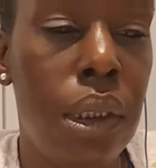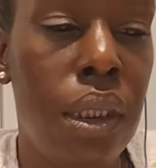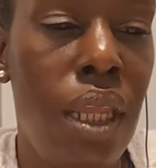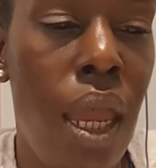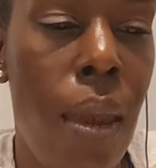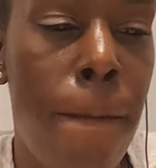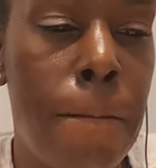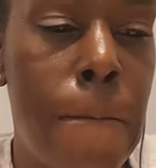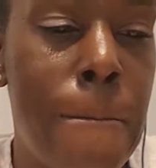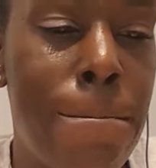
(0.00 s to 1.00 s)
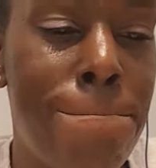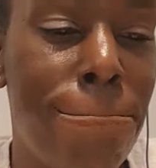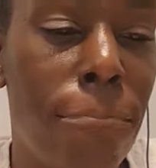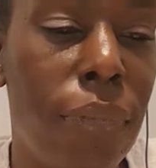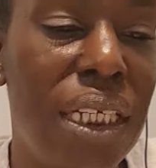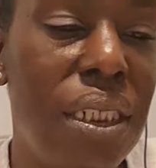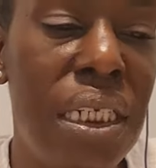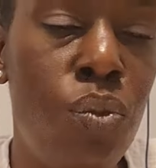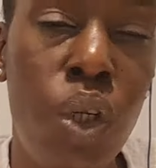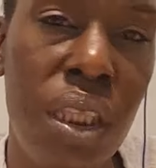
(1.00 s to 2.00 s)
They
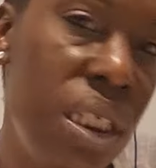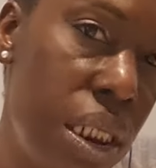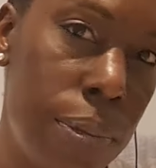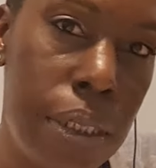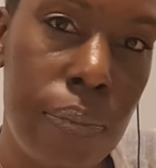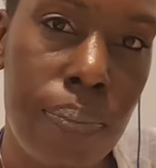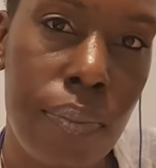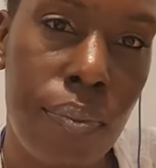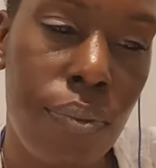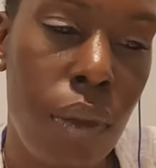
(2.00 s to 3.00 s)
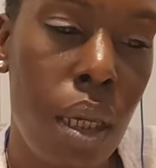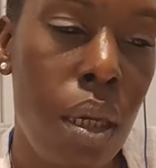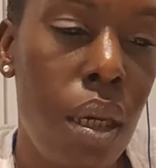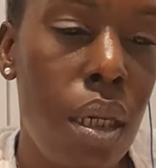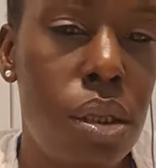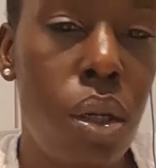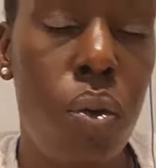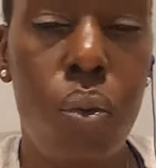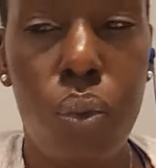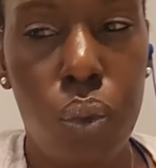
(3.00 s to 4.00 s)
didn't want the tips.
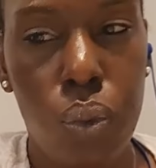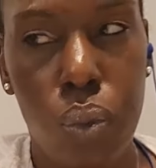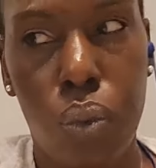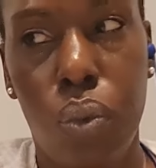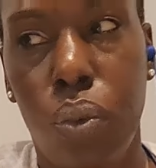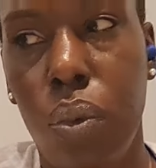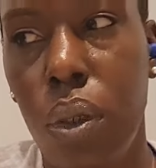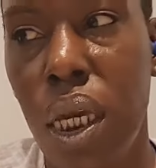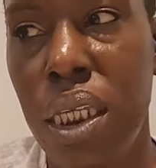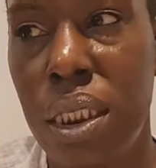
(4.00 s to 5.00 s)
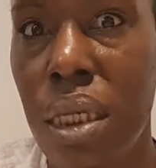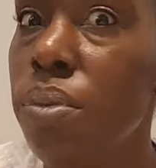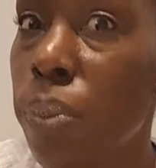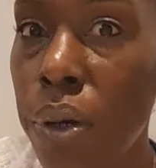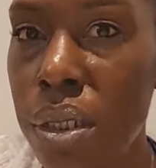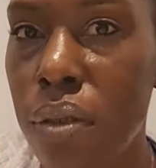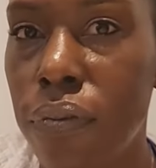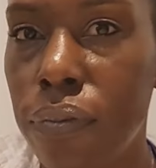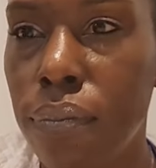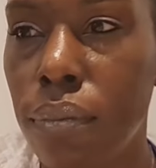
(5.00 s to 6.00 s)
So it seems oppressive.
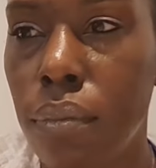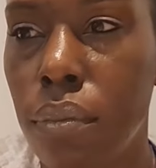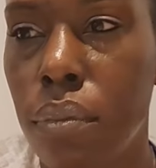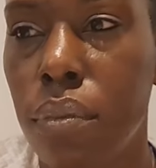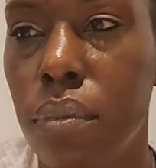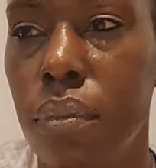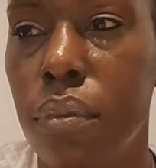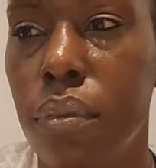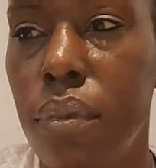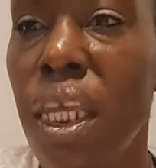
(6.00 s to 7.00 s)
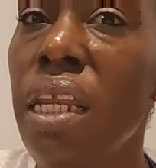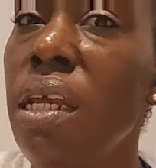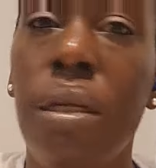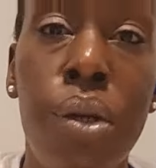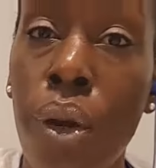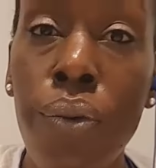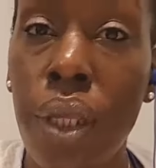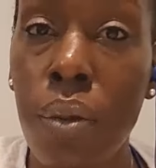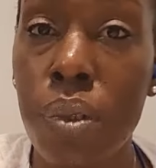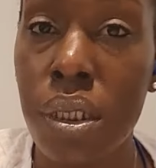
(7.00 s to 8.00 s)
They didn't know that
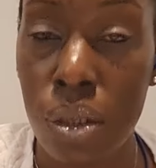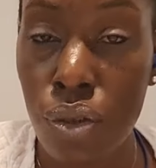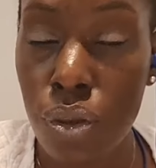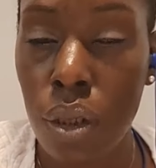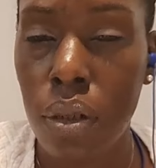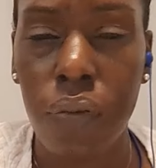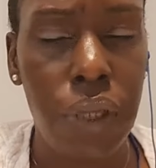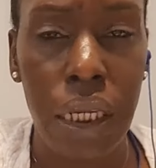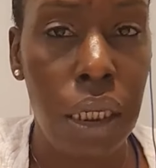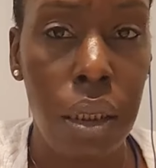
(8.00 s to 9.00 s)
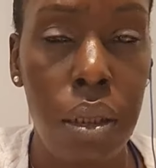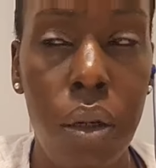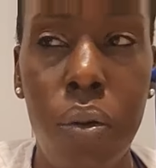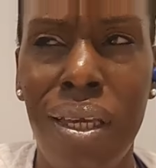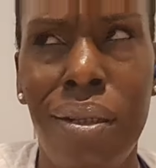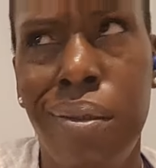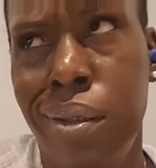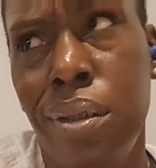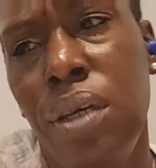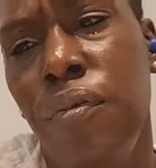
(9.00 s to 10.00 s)
it was constructive. They didn't know, and
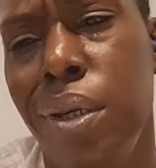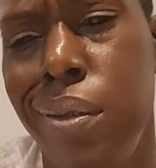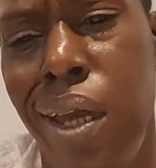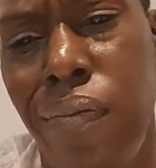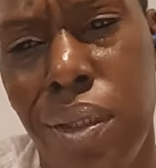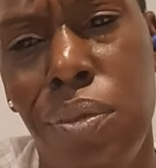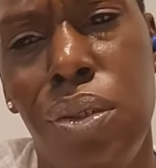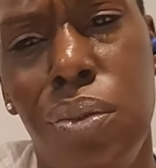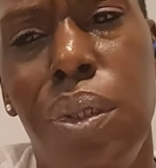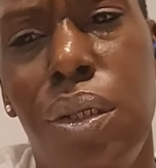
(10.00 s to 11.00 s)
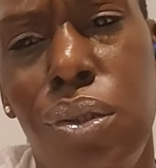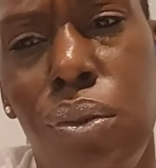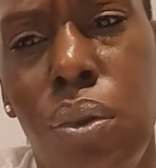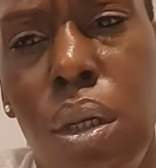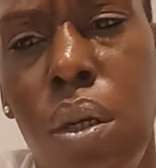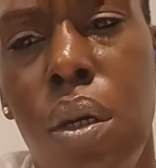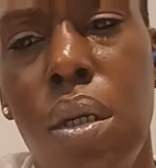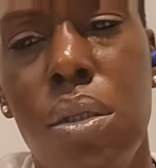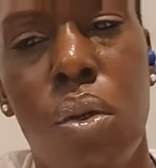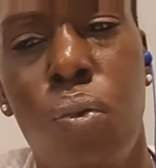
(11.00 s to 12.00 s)
delivery could have something to do with it too.
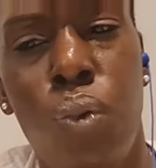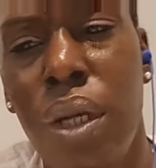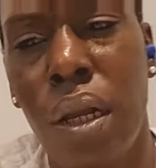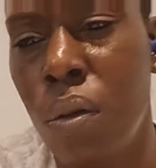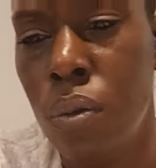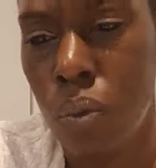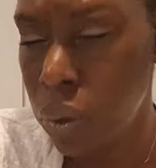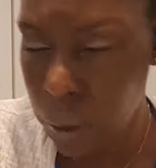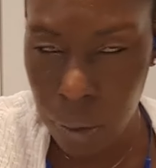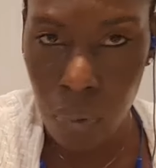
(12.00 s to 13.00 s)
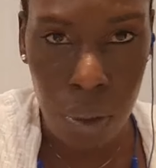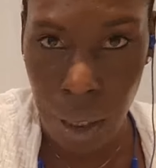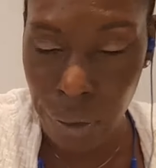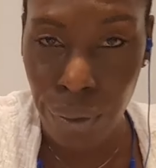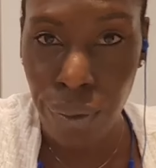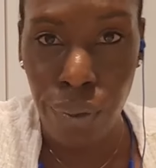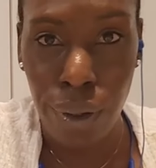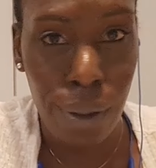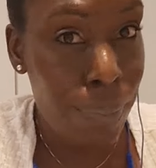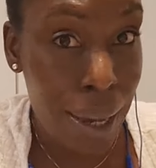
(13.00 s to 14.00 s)
So we're not going
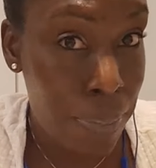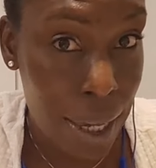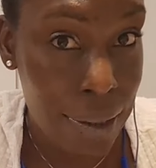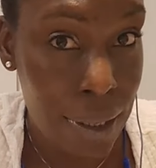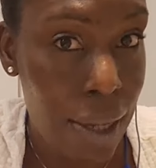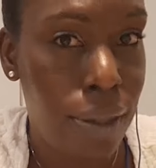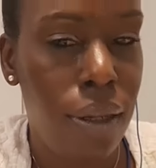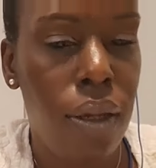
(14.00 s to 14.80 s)
to bypass that,